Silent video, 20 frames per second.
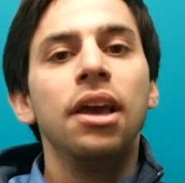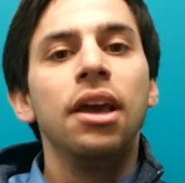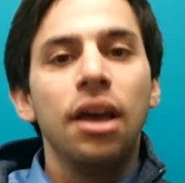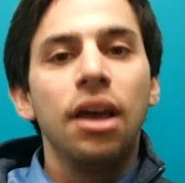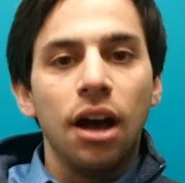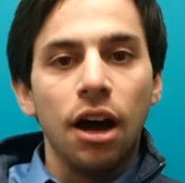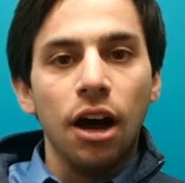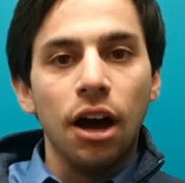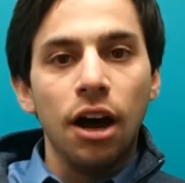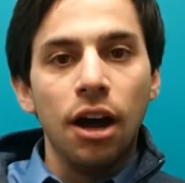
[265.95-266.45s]

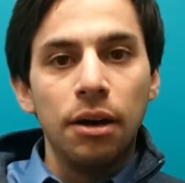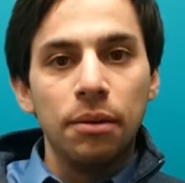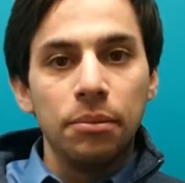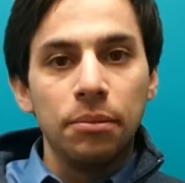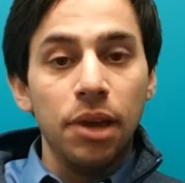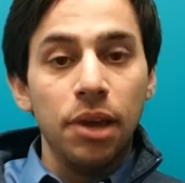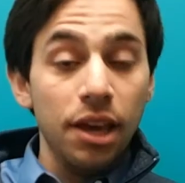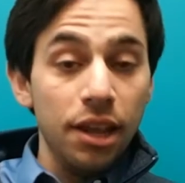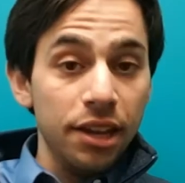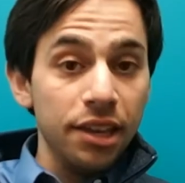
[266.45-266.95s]

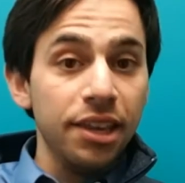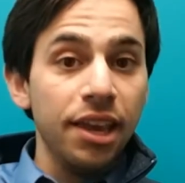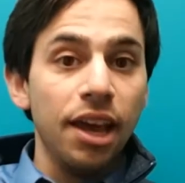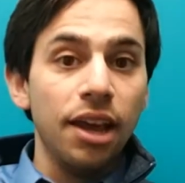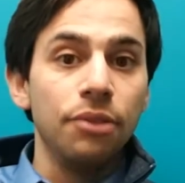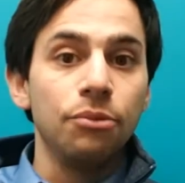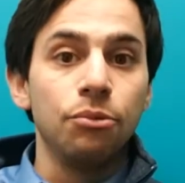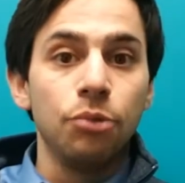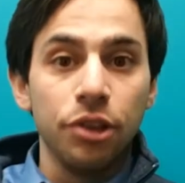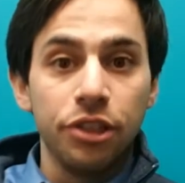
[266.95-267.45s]
And again,
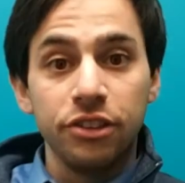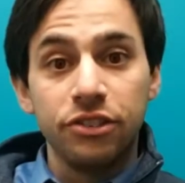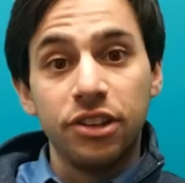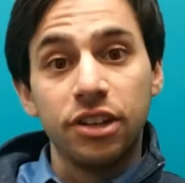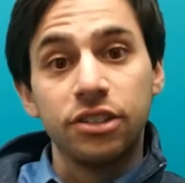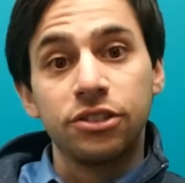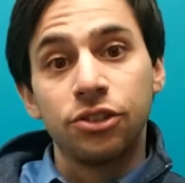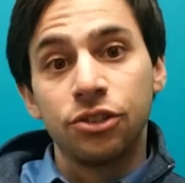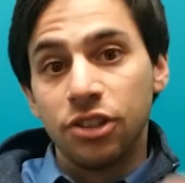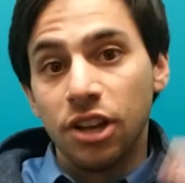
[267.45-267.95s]
with this
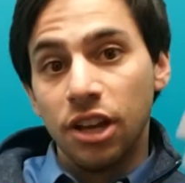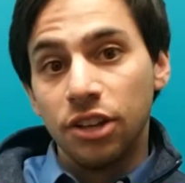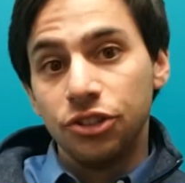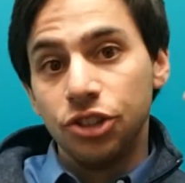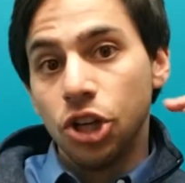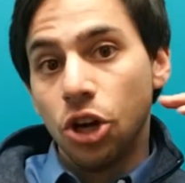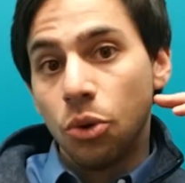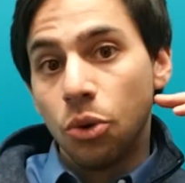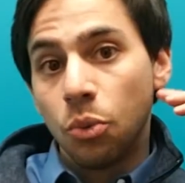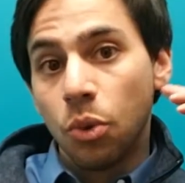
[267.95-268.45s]
exercise, you
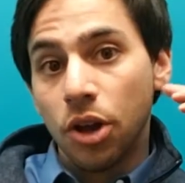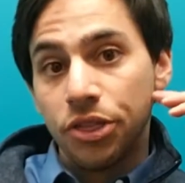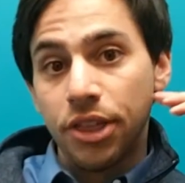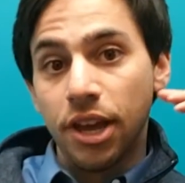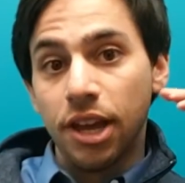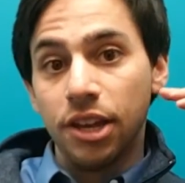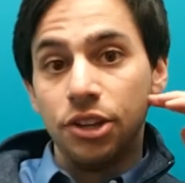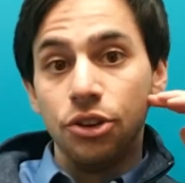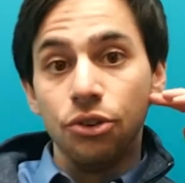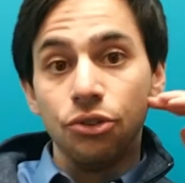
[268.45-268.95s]
don't want that
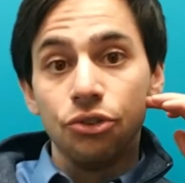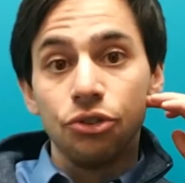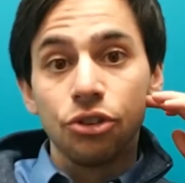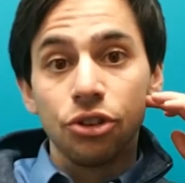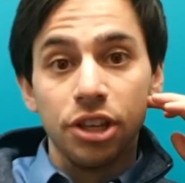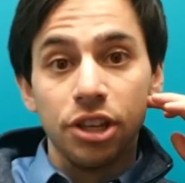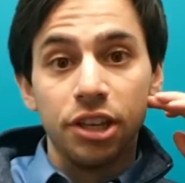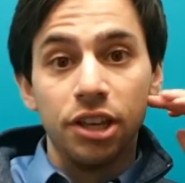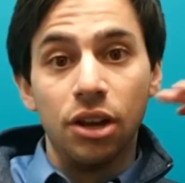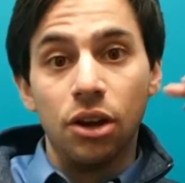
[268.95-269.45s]
huge
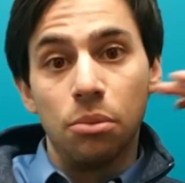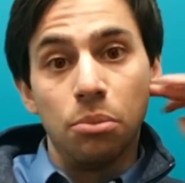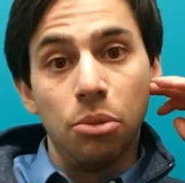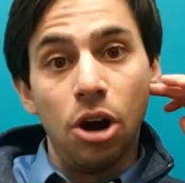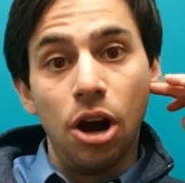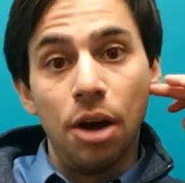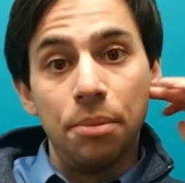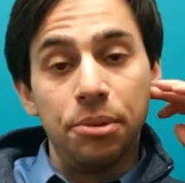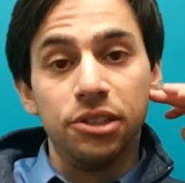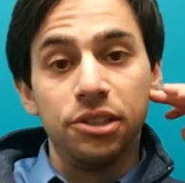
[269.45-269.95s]
clicking or
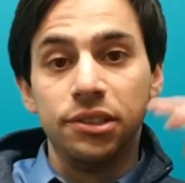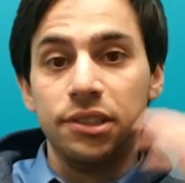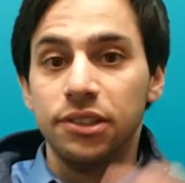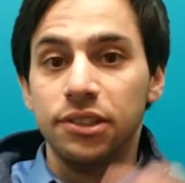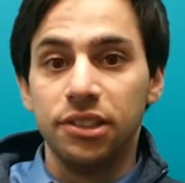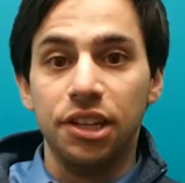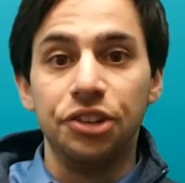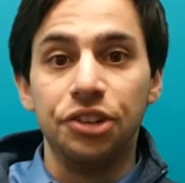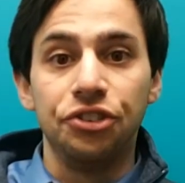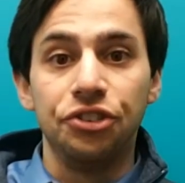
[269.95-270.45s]
popping
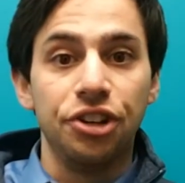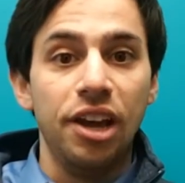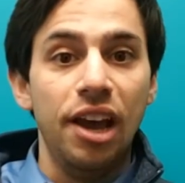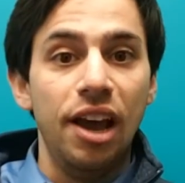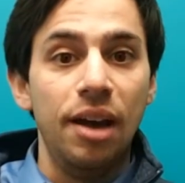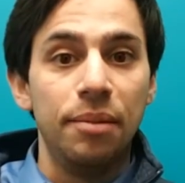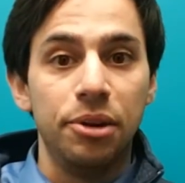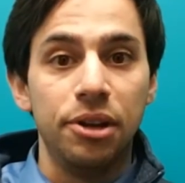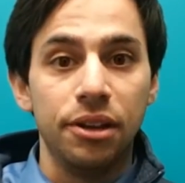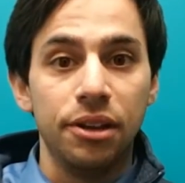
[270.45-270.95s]
sensation
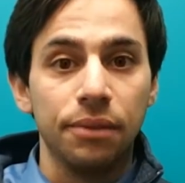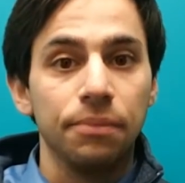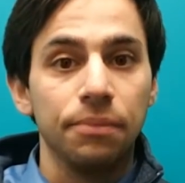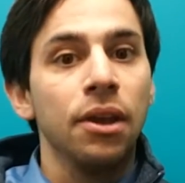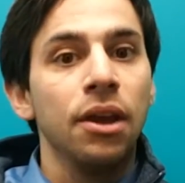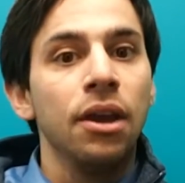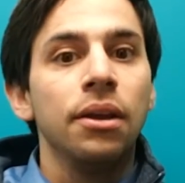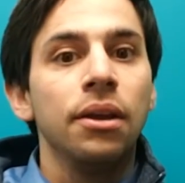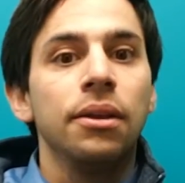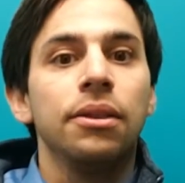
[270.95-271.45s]
happening.
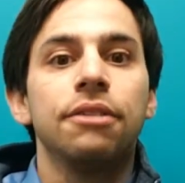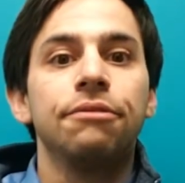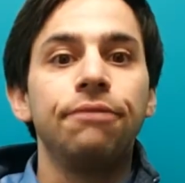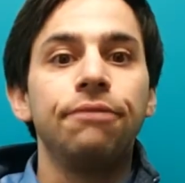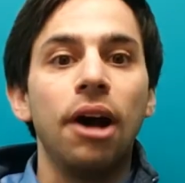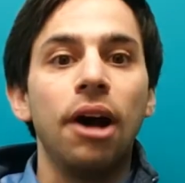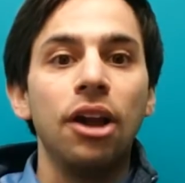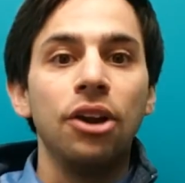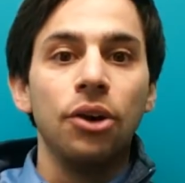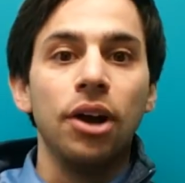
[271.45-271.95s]
The
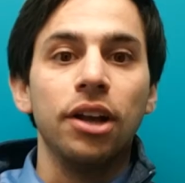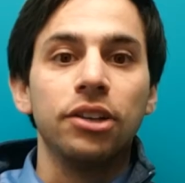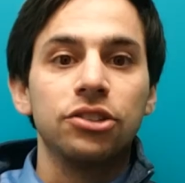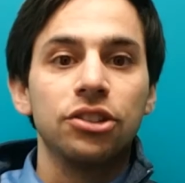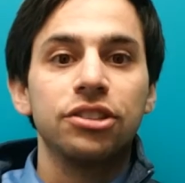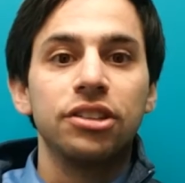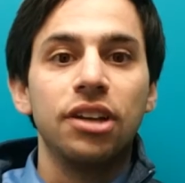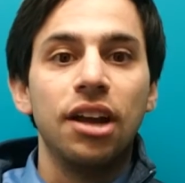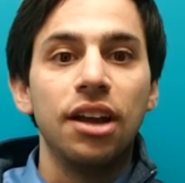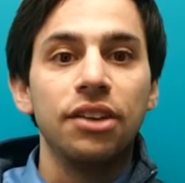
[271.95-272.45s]
final
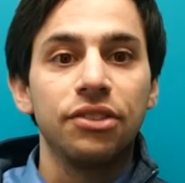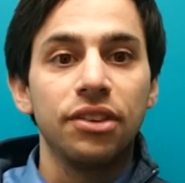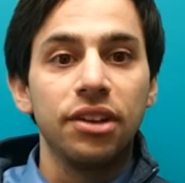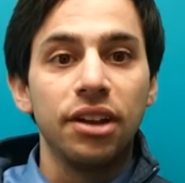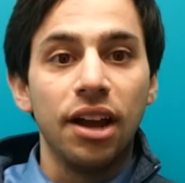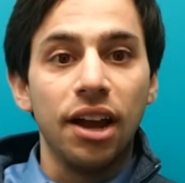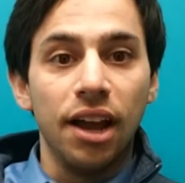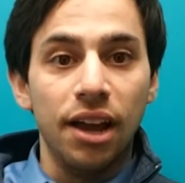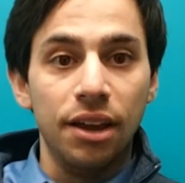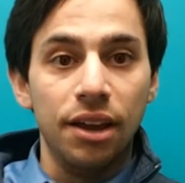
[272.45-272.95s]
exercise that
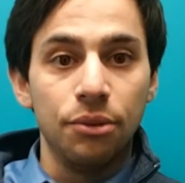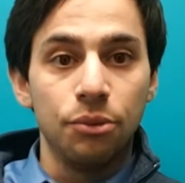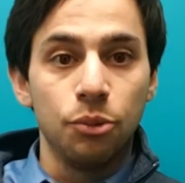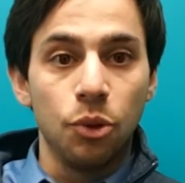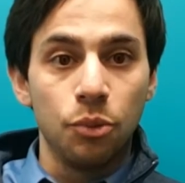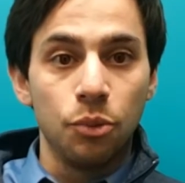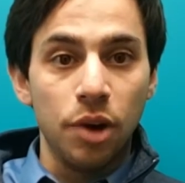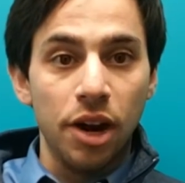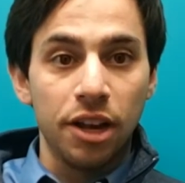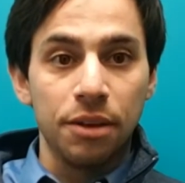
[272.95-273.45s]
I will
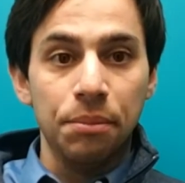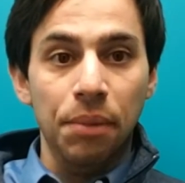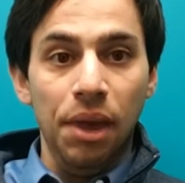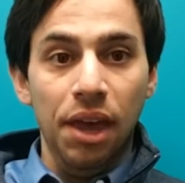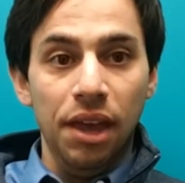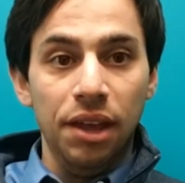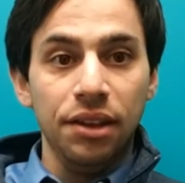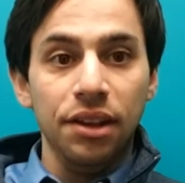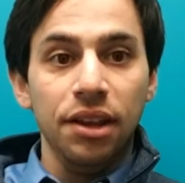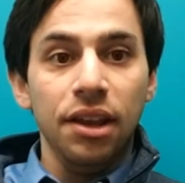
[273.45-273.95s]

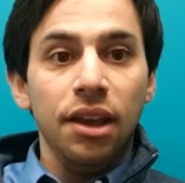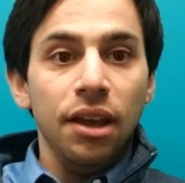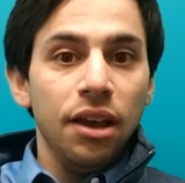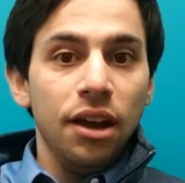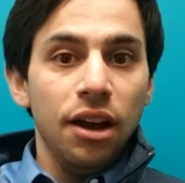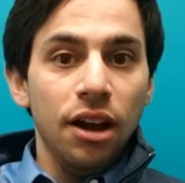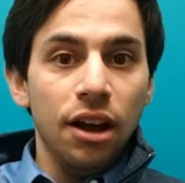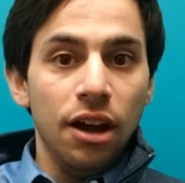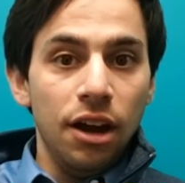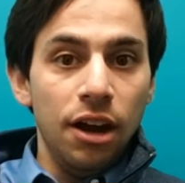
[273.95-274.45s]
recommend
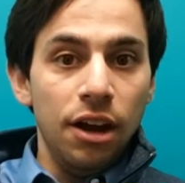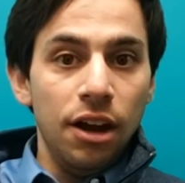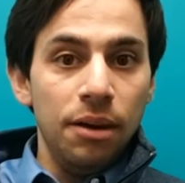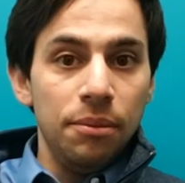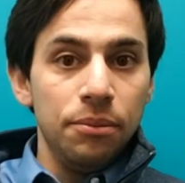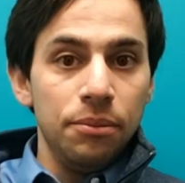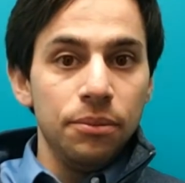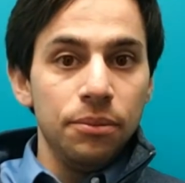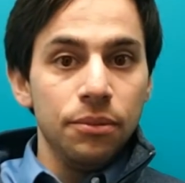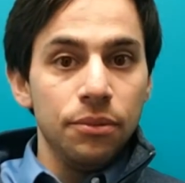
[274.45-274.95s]

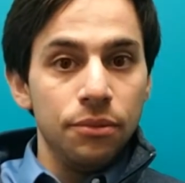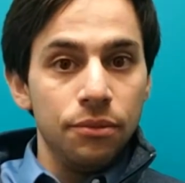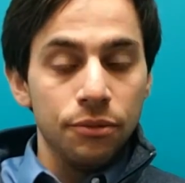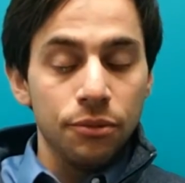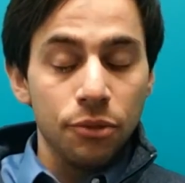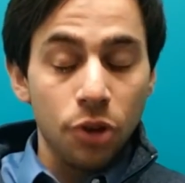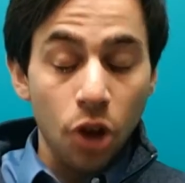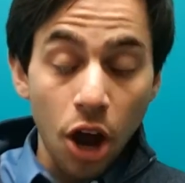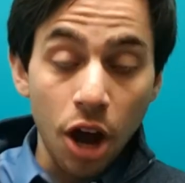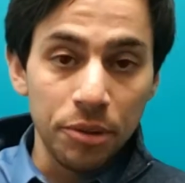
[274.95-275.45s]

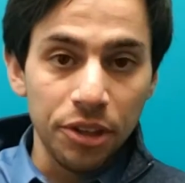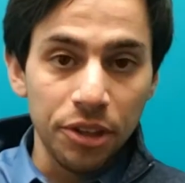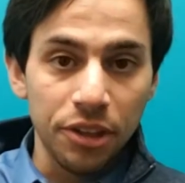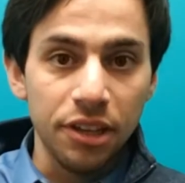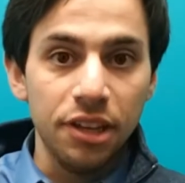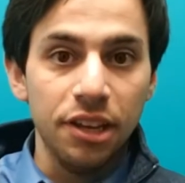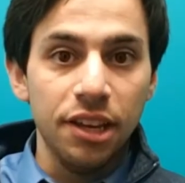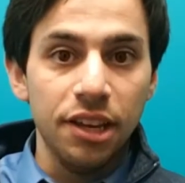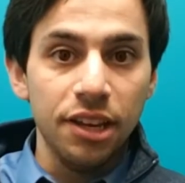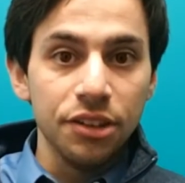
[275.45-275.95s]
commonly
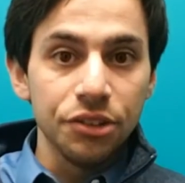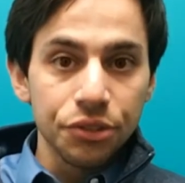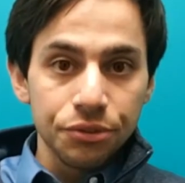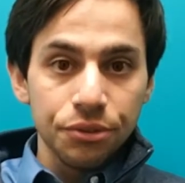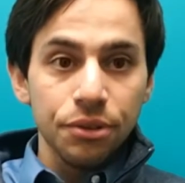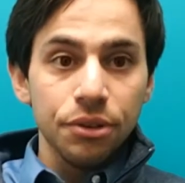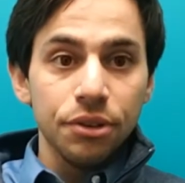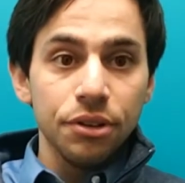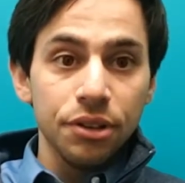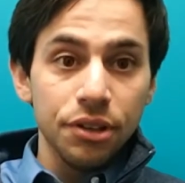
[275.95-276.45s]
is
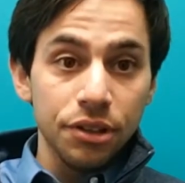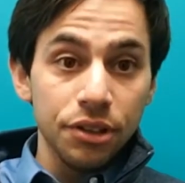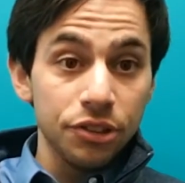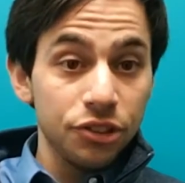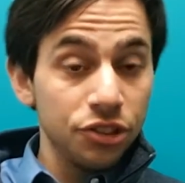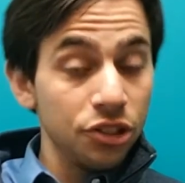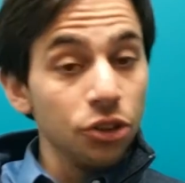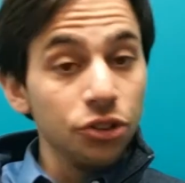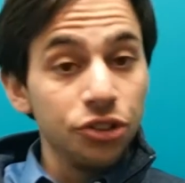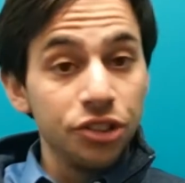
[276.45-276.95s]

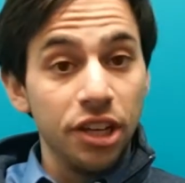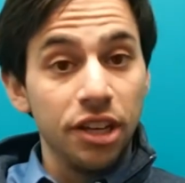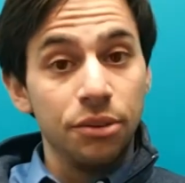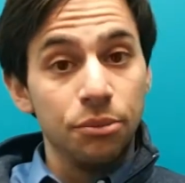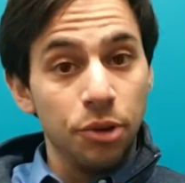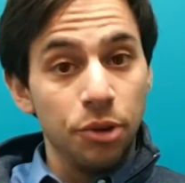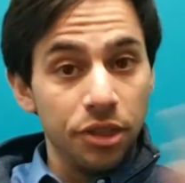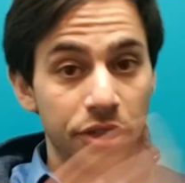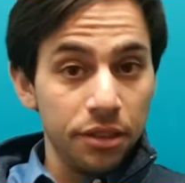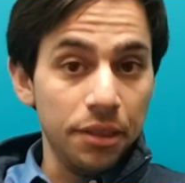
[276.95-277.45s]
associated
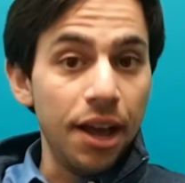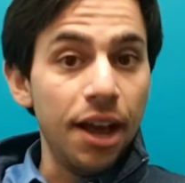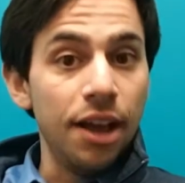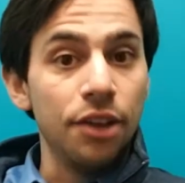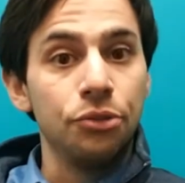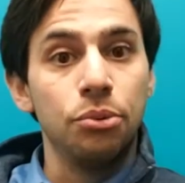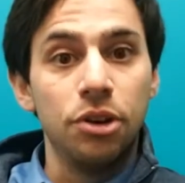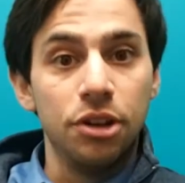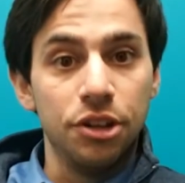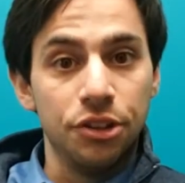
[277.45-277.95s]
with the last
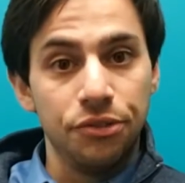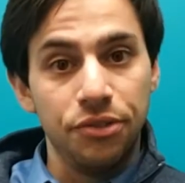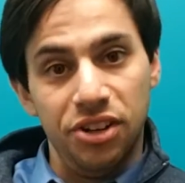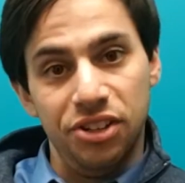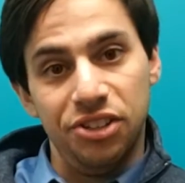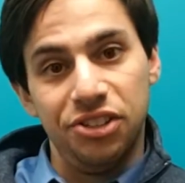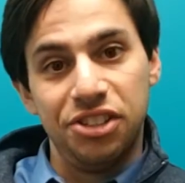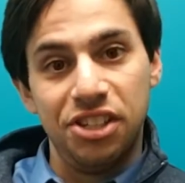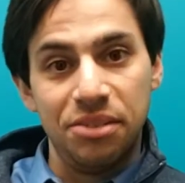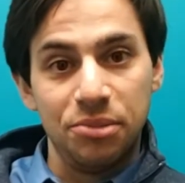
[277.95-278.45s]
one. It's very
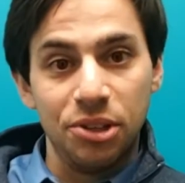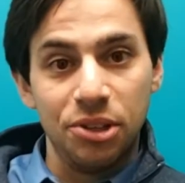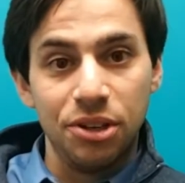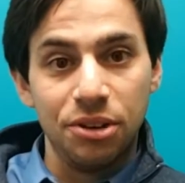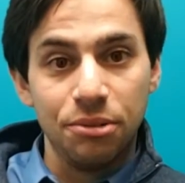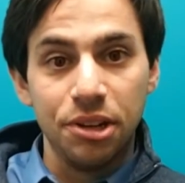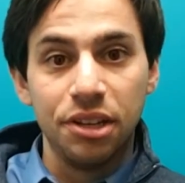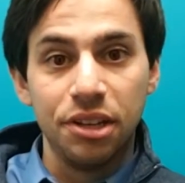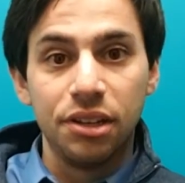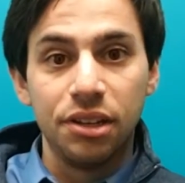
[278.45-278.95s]
similar,
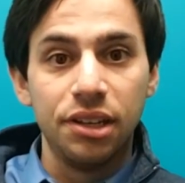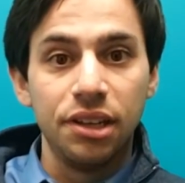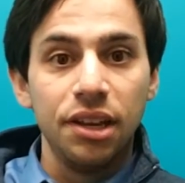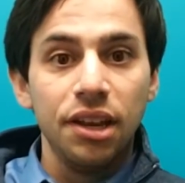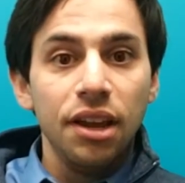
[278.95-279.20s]
really.